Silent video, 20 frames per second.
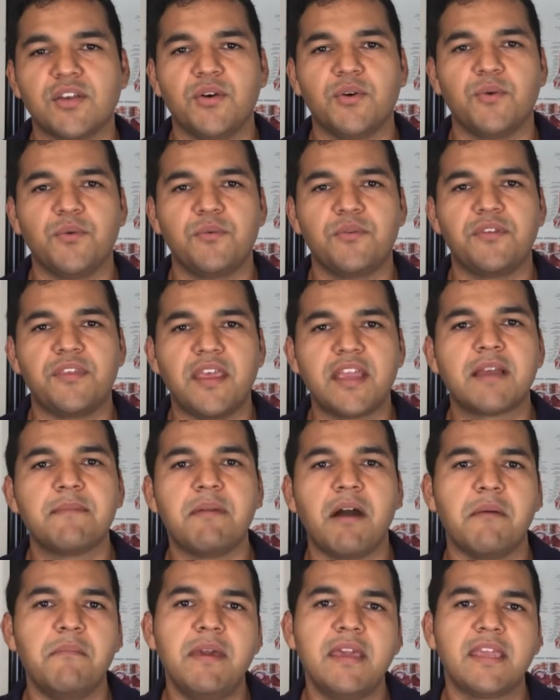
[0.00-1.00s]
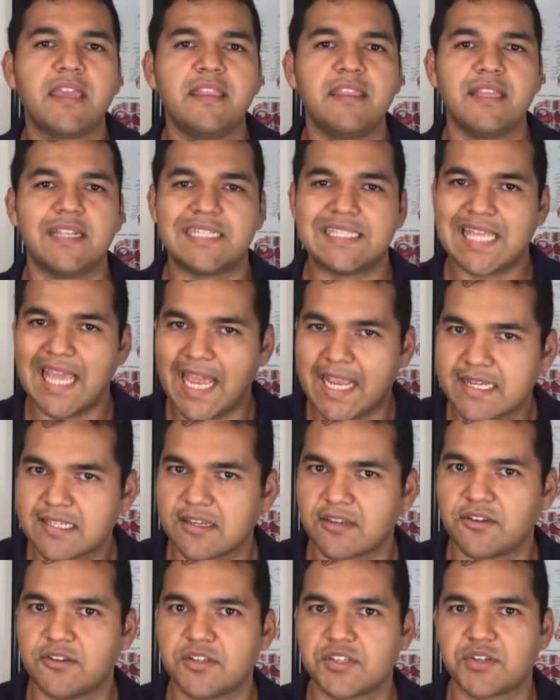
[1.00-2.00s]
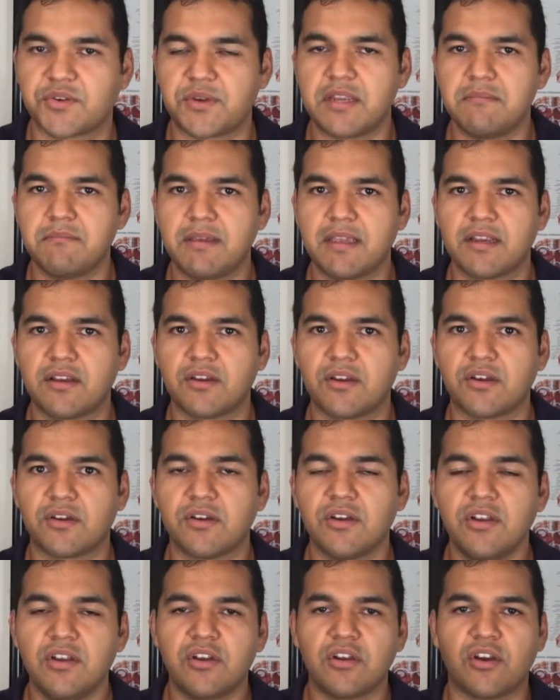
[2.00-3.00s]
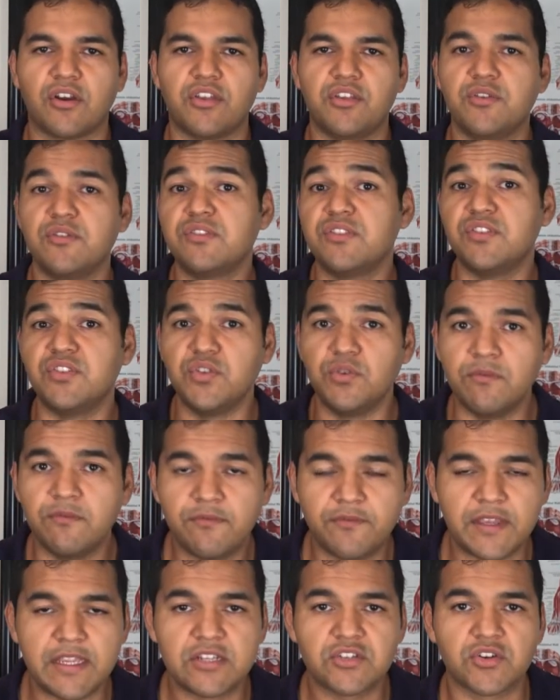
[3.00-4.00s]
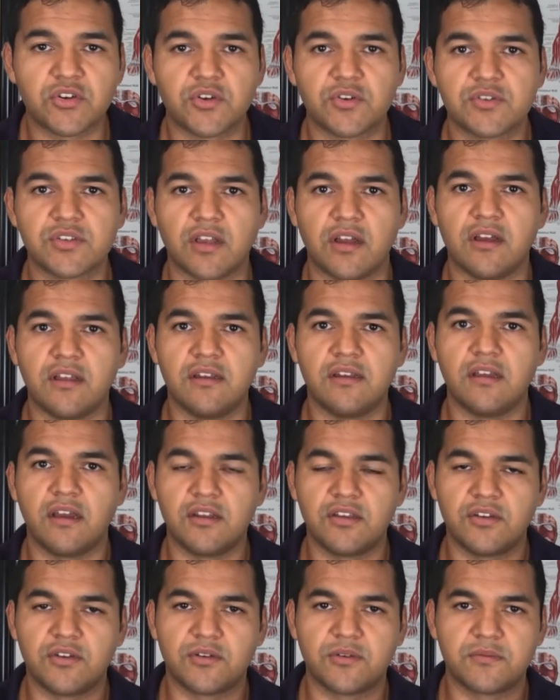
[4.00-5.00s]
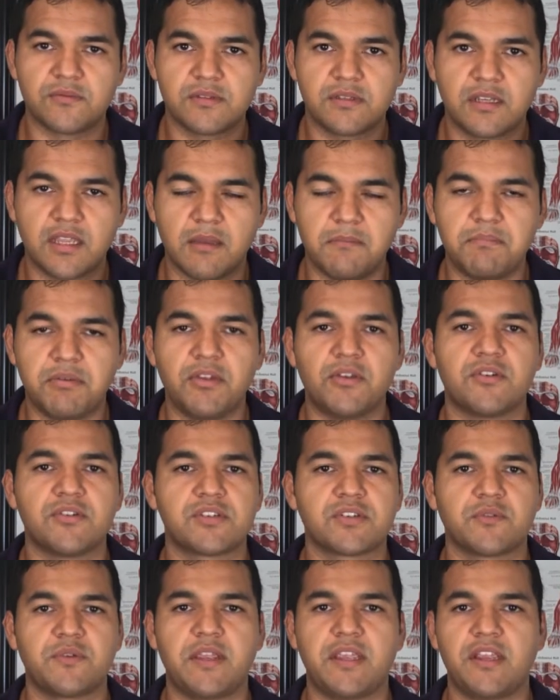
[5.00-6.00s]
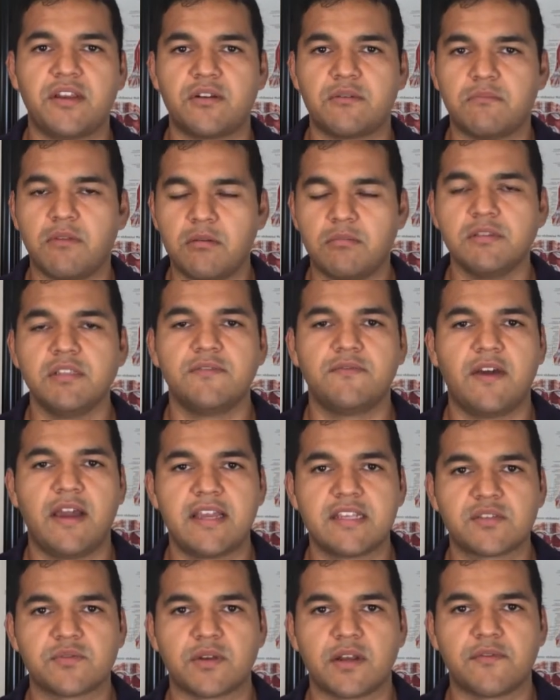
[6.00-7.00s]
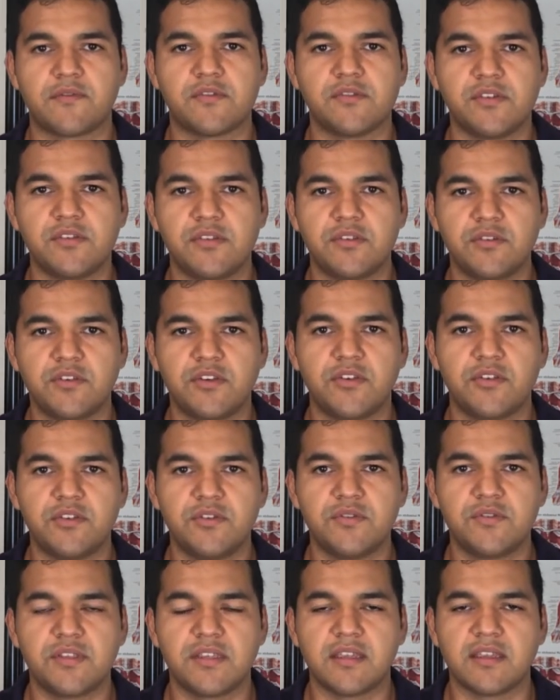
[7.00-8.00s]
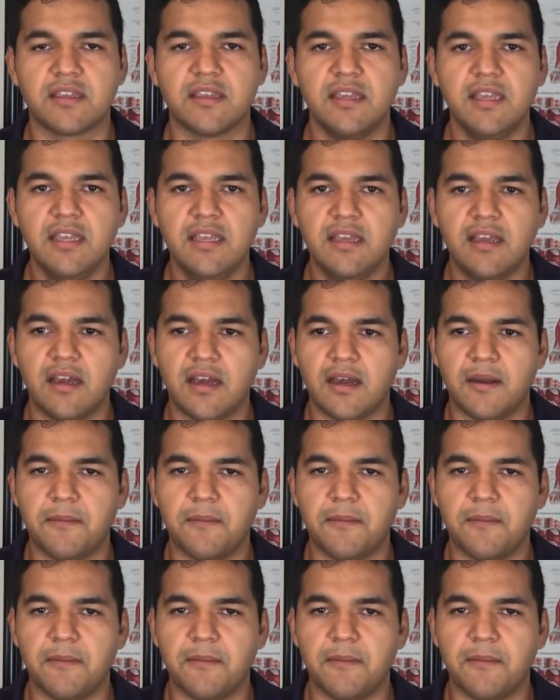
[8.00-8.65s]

So think about making the text on your screen bigger or use zoom features on, on your computer screen or mobile device, whatever you're using.